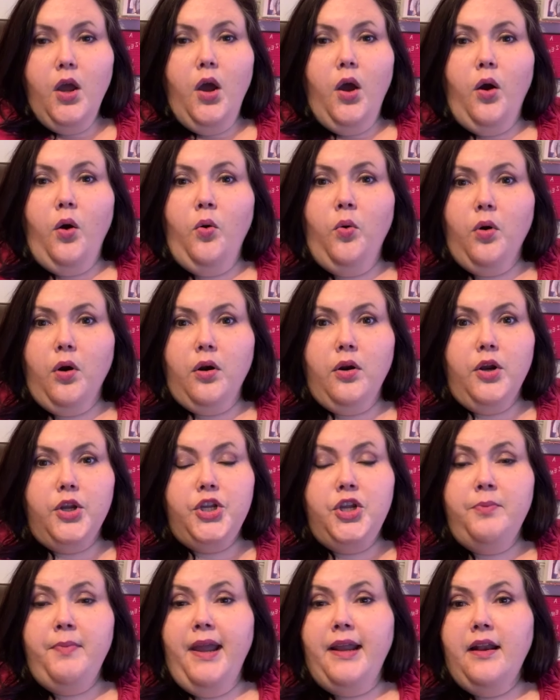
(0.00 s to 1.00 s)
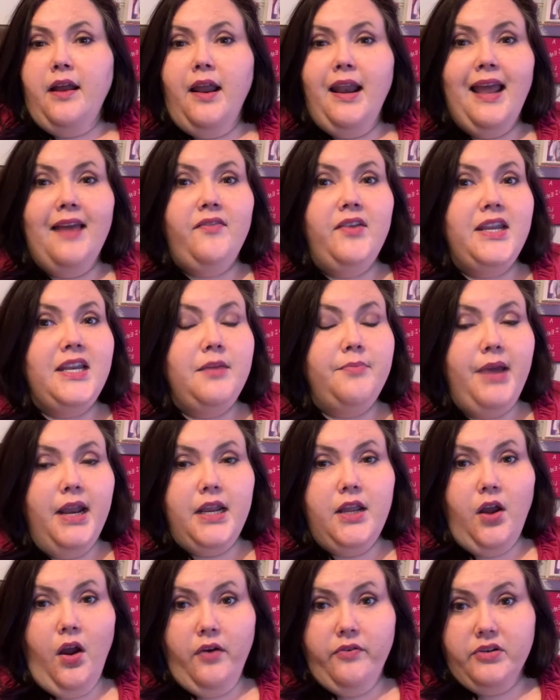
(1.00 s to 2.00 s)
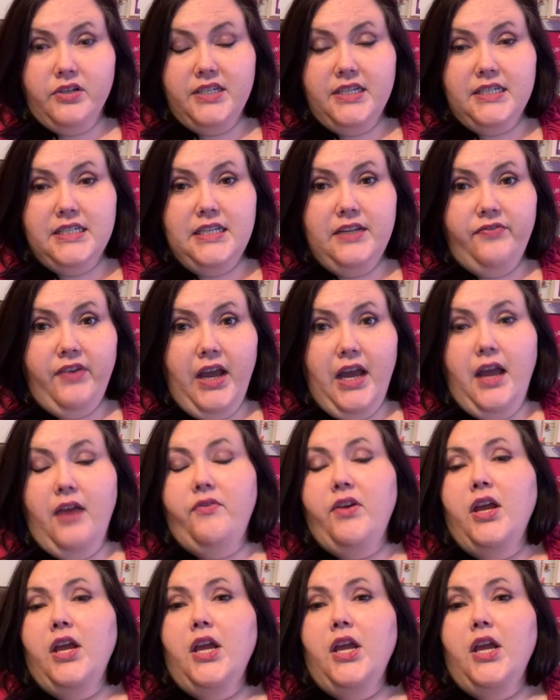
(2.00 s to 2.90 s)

Or you may not have anybody over 65.